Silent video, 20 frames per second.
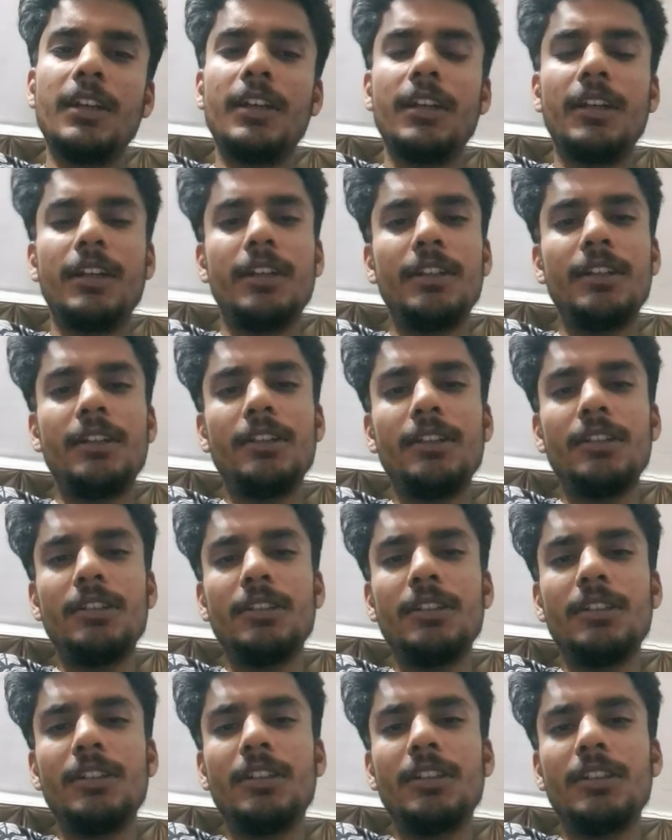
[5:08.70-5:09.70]
And
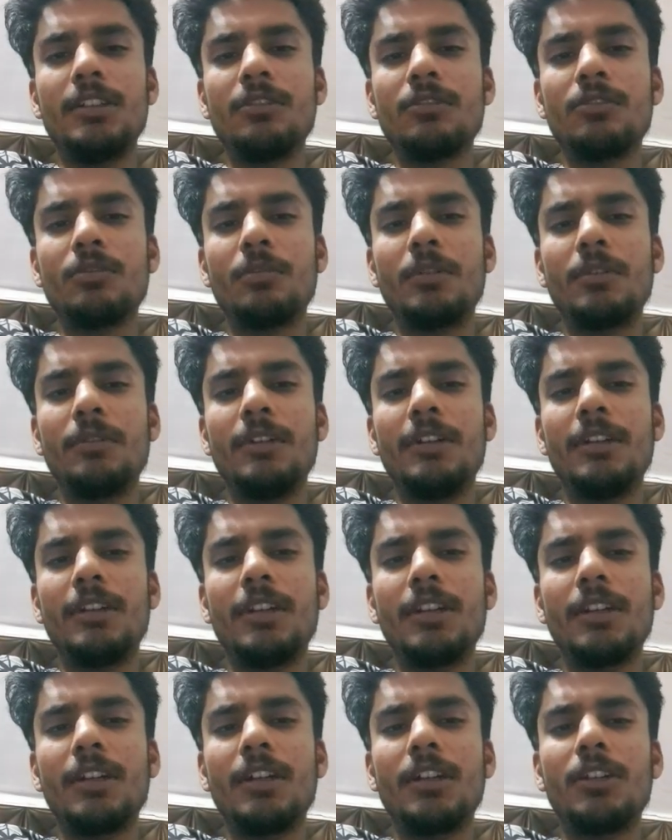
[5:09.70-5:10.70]
it also
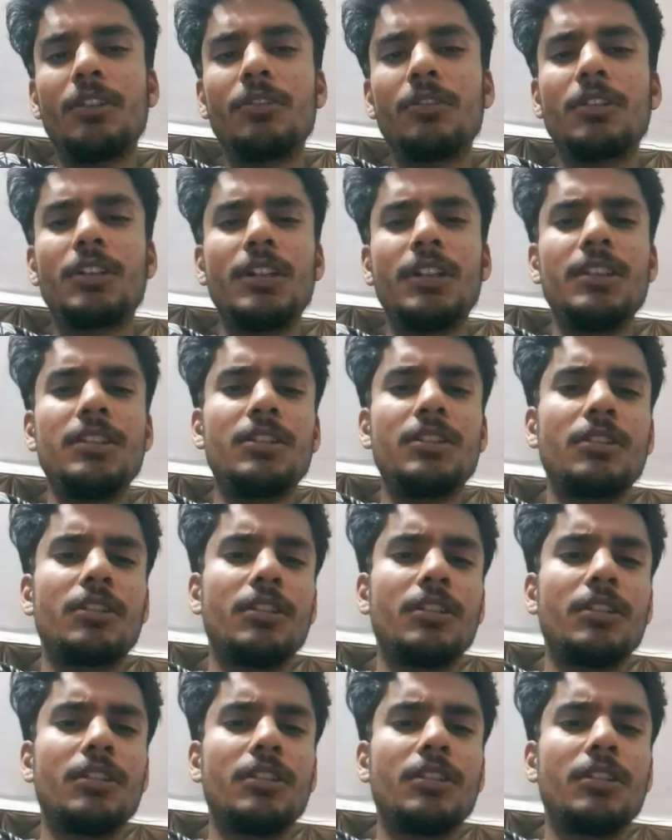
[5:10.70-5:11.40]
preventing unauthorized